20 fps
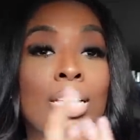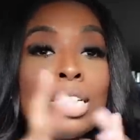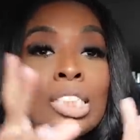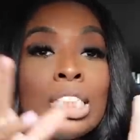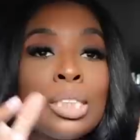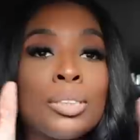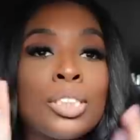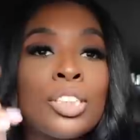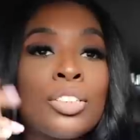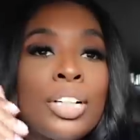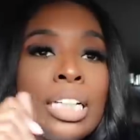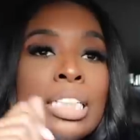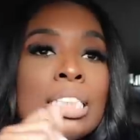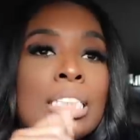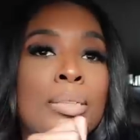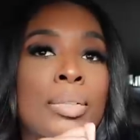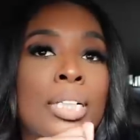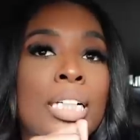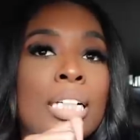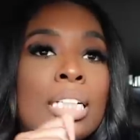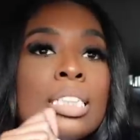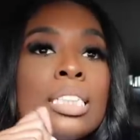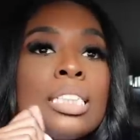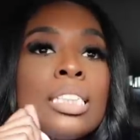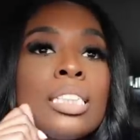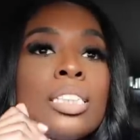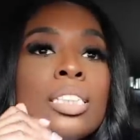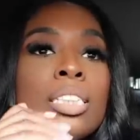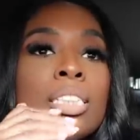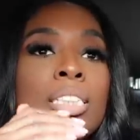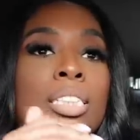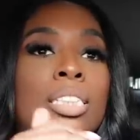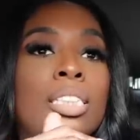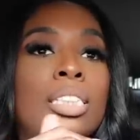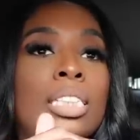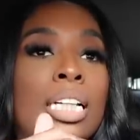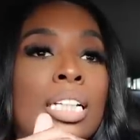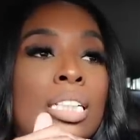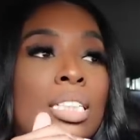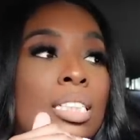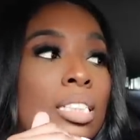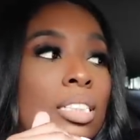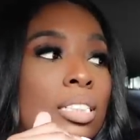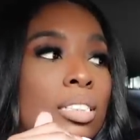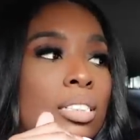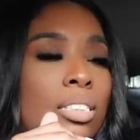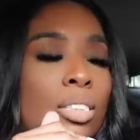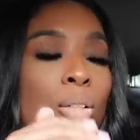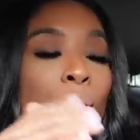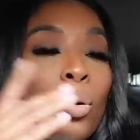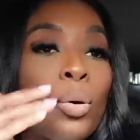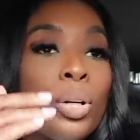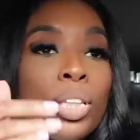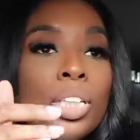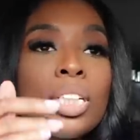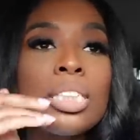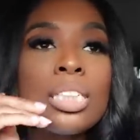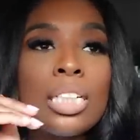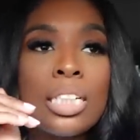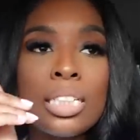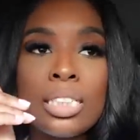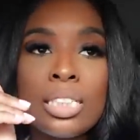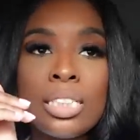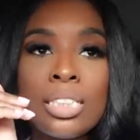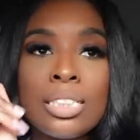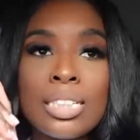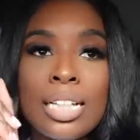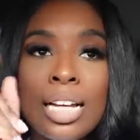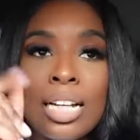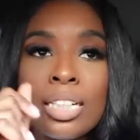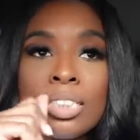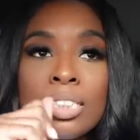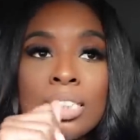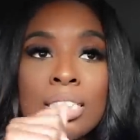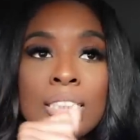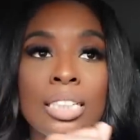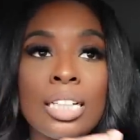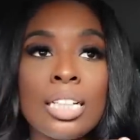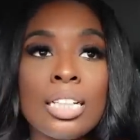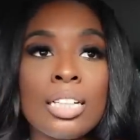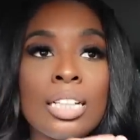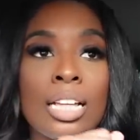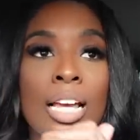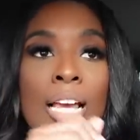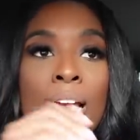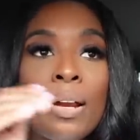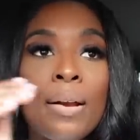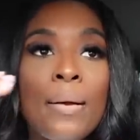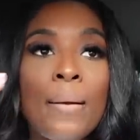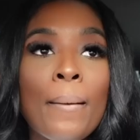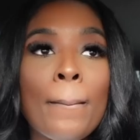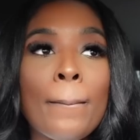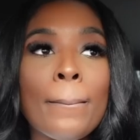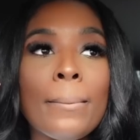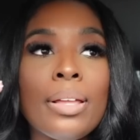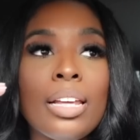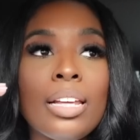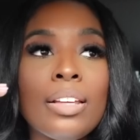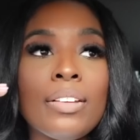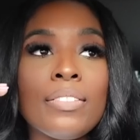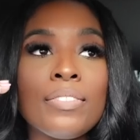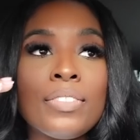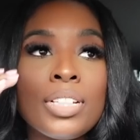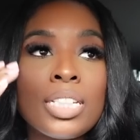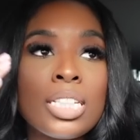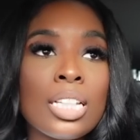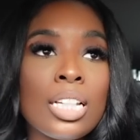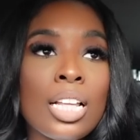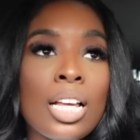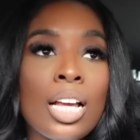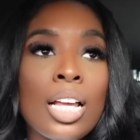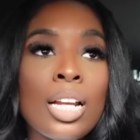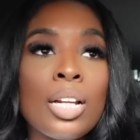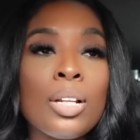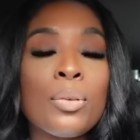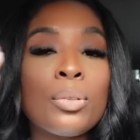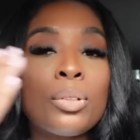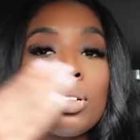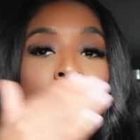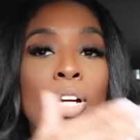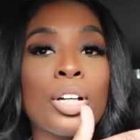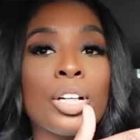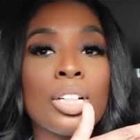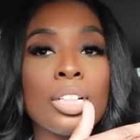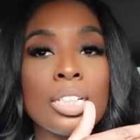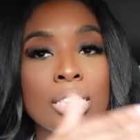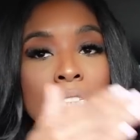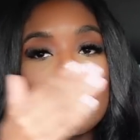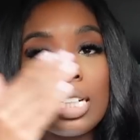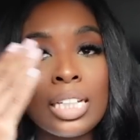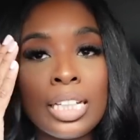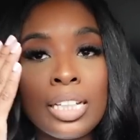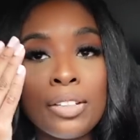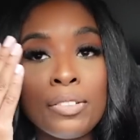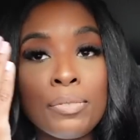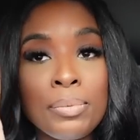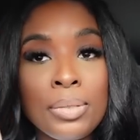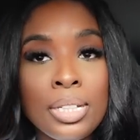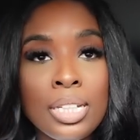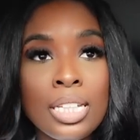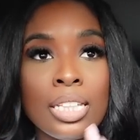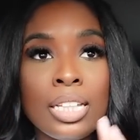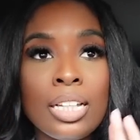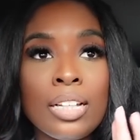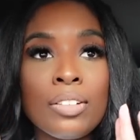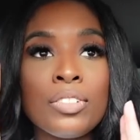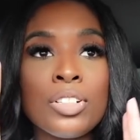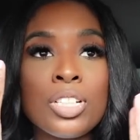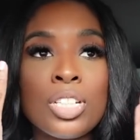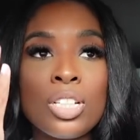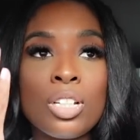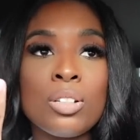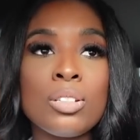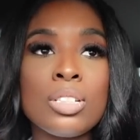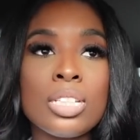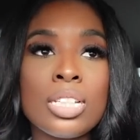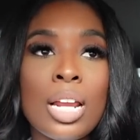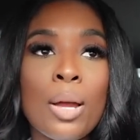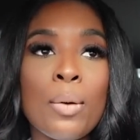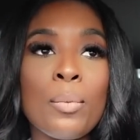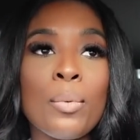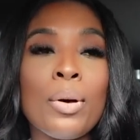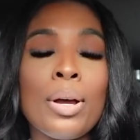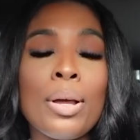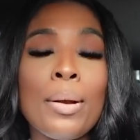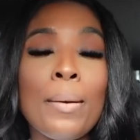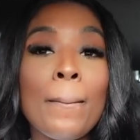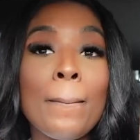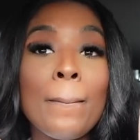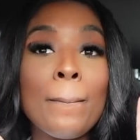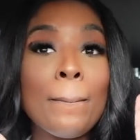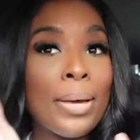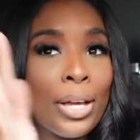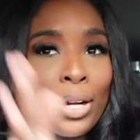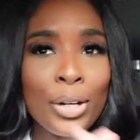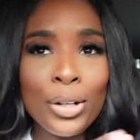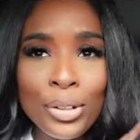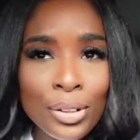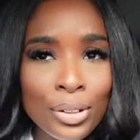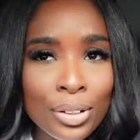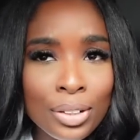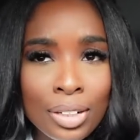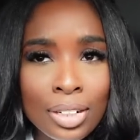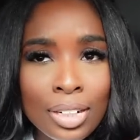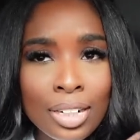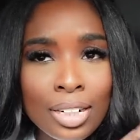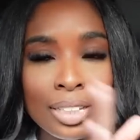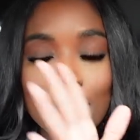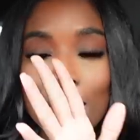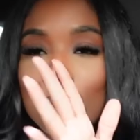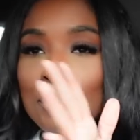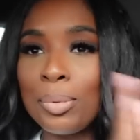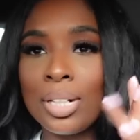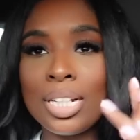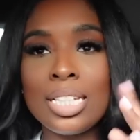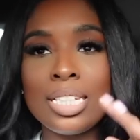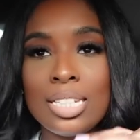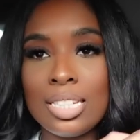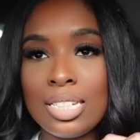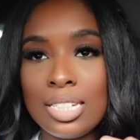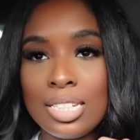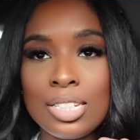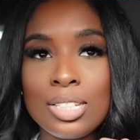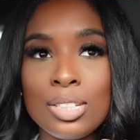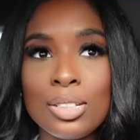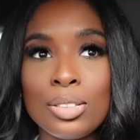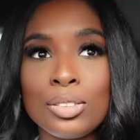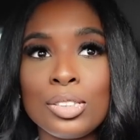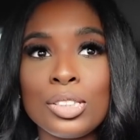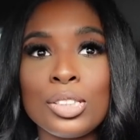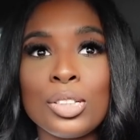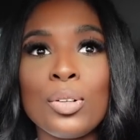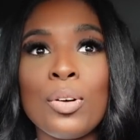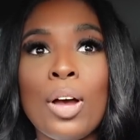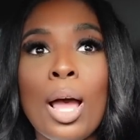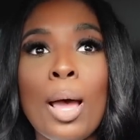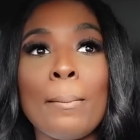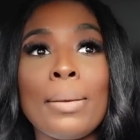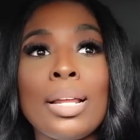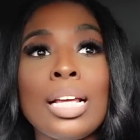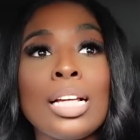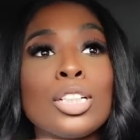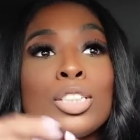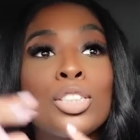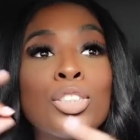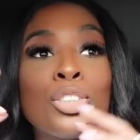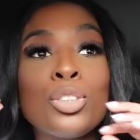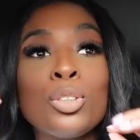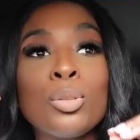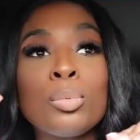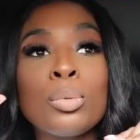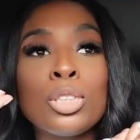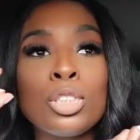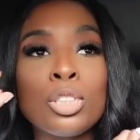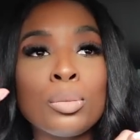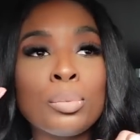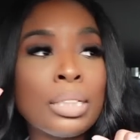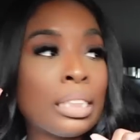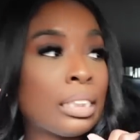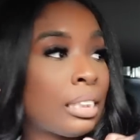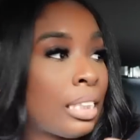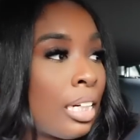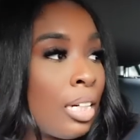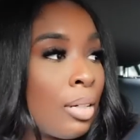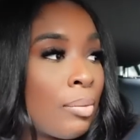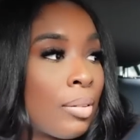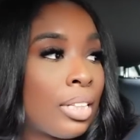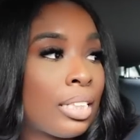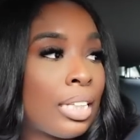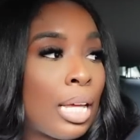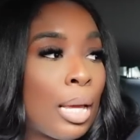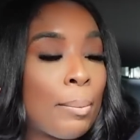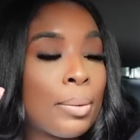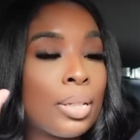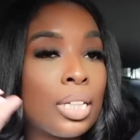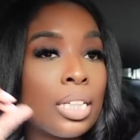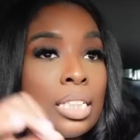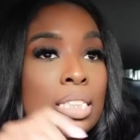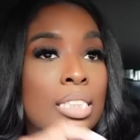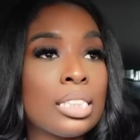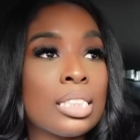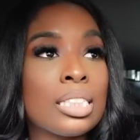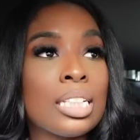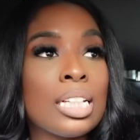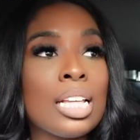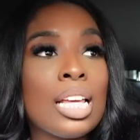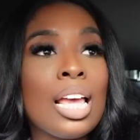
so it's crazy because the then the orthodontist actually said that invisalign will, are, is going to give me the results that i want better than braces so i'm like super super excited about that because